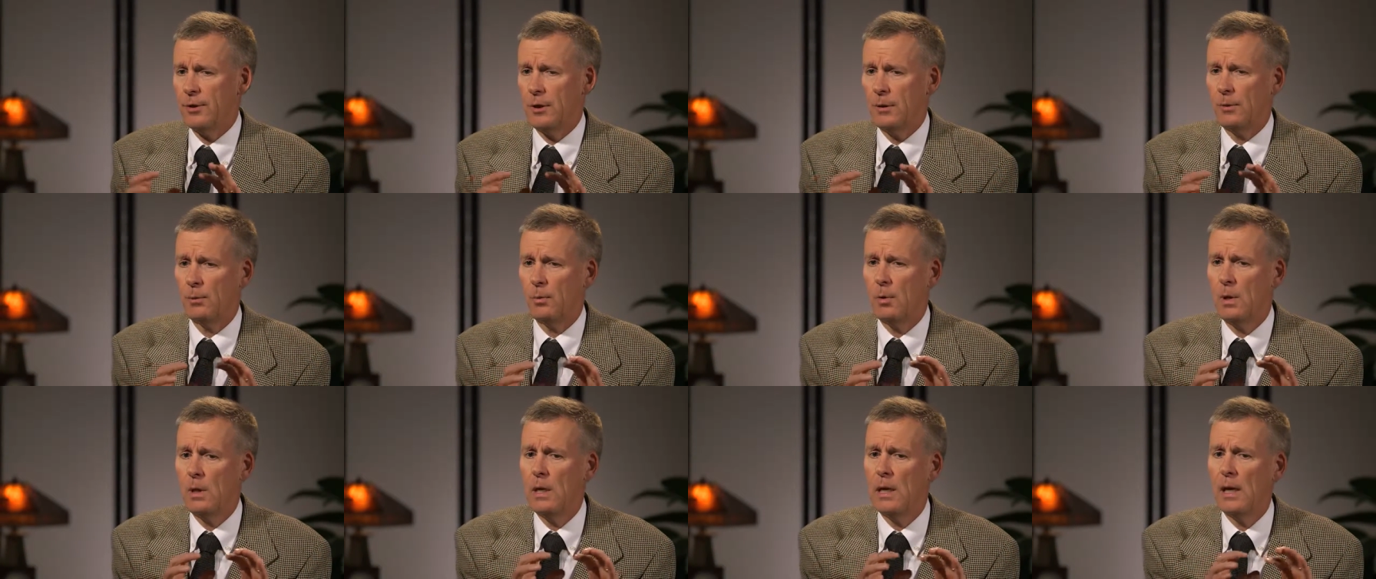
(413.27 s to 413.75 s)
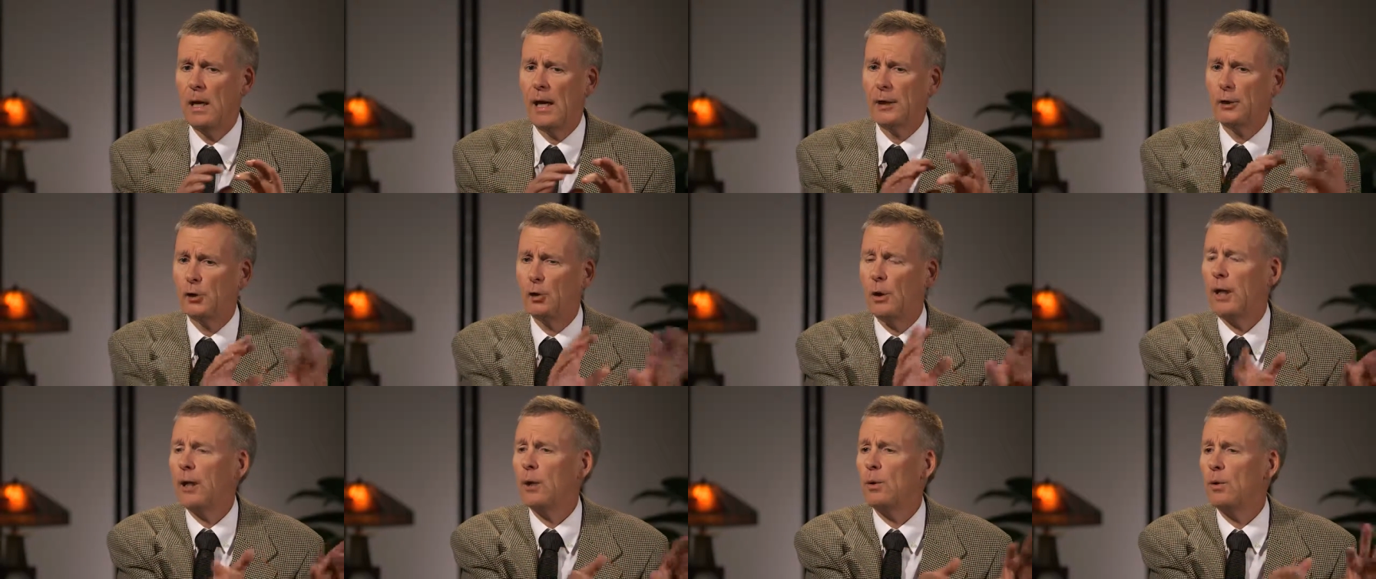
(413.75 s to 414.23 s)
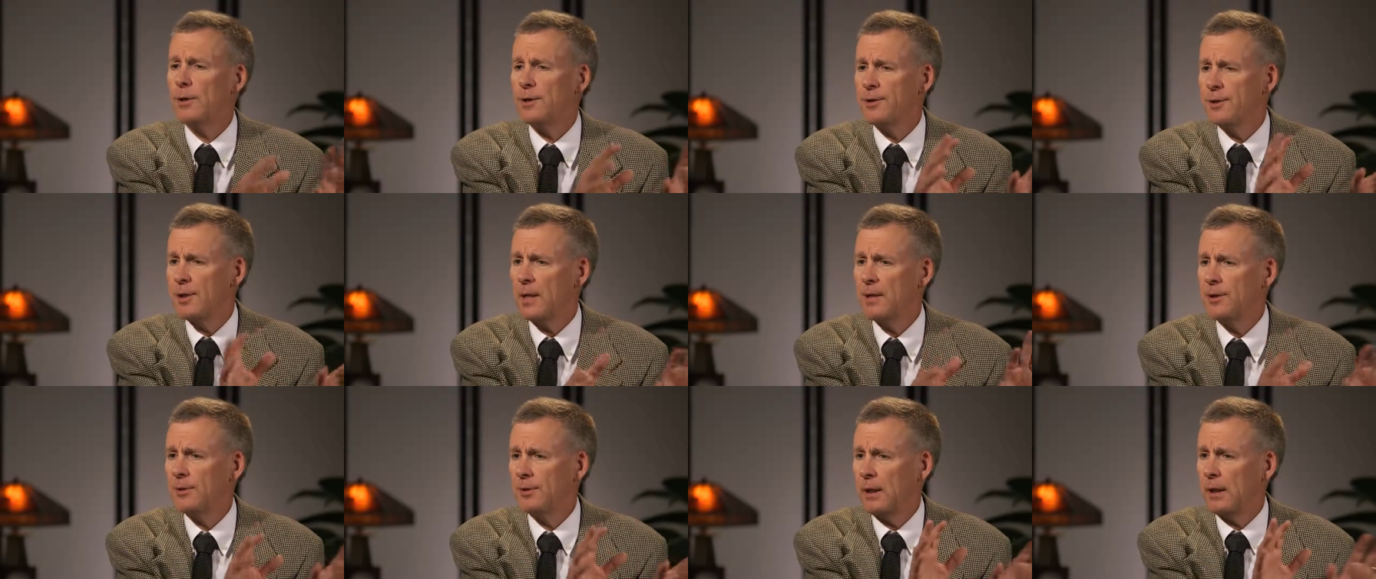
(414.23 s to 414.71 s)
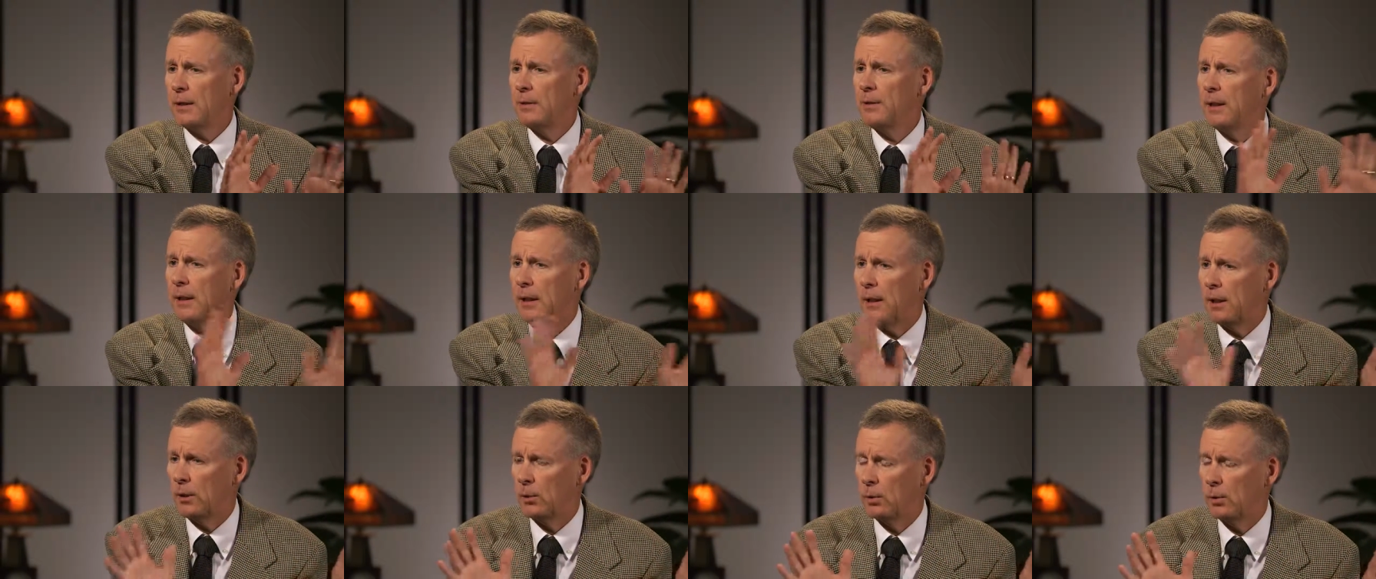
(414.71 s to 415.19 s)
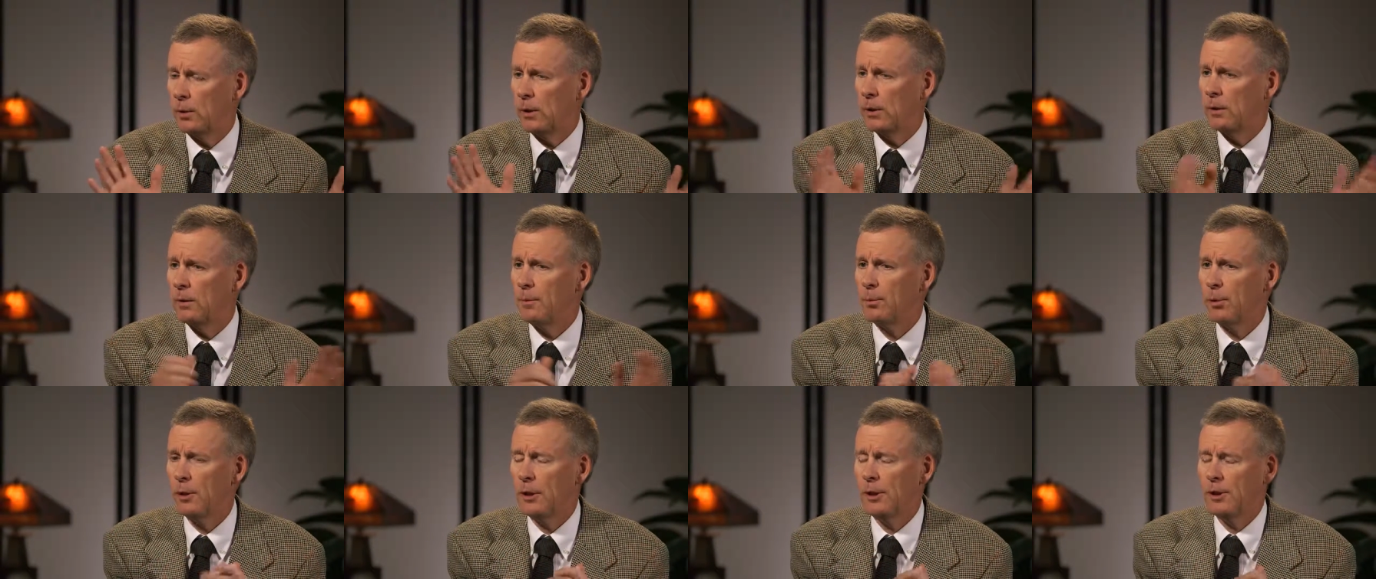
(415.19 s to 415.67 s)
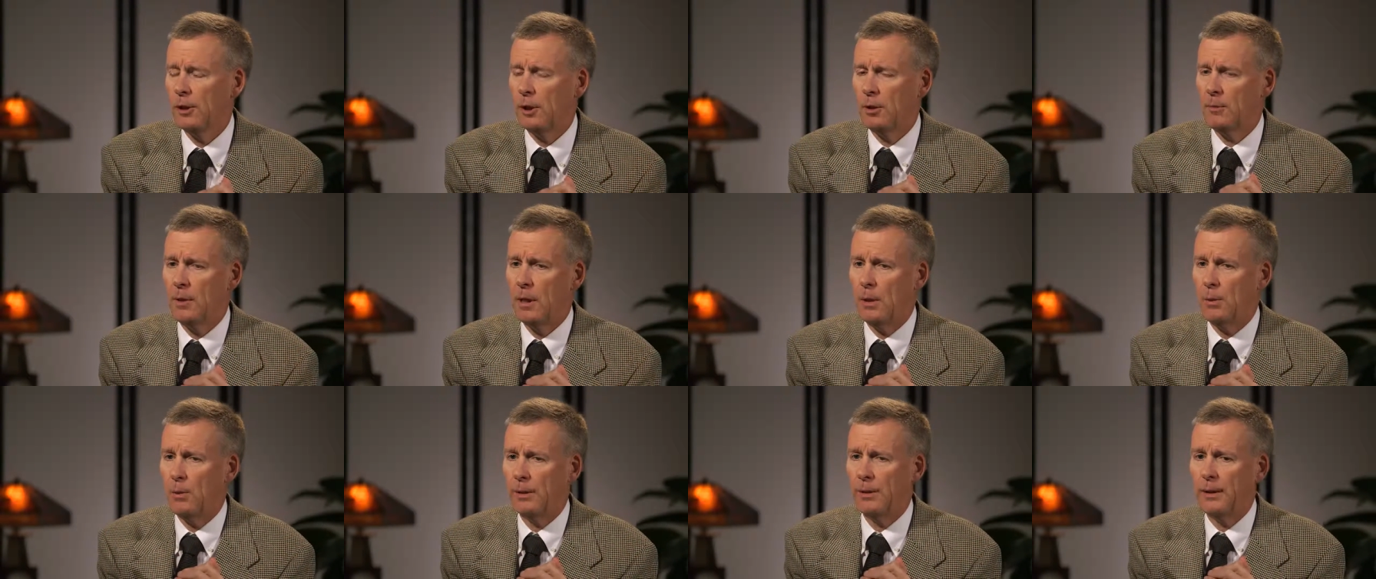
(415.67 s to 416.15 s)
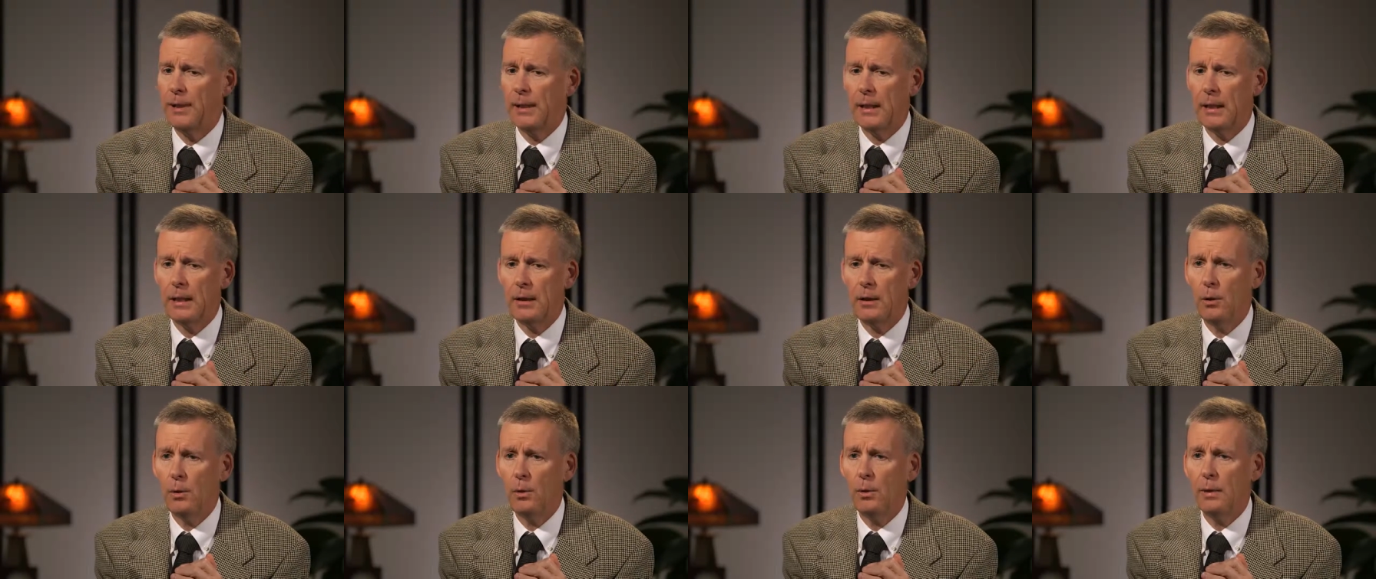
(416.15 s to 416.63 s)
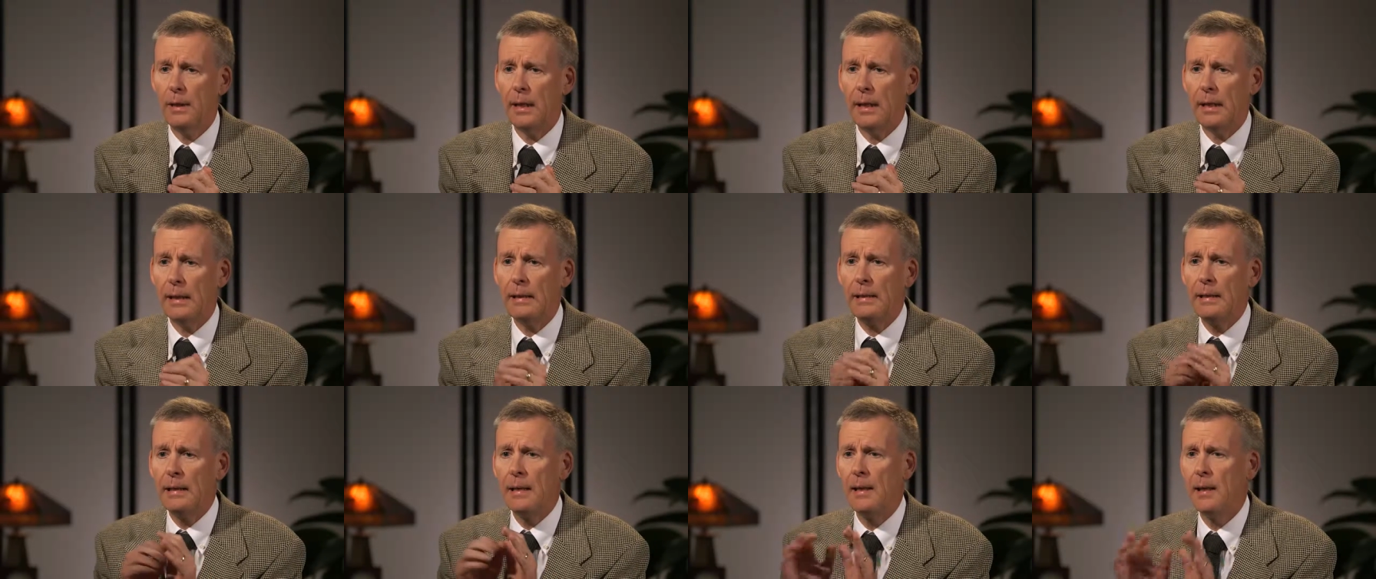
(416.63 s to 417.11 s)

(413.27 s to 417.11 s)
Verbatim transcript: And I try to assess that to get a real impression about what they can do and not.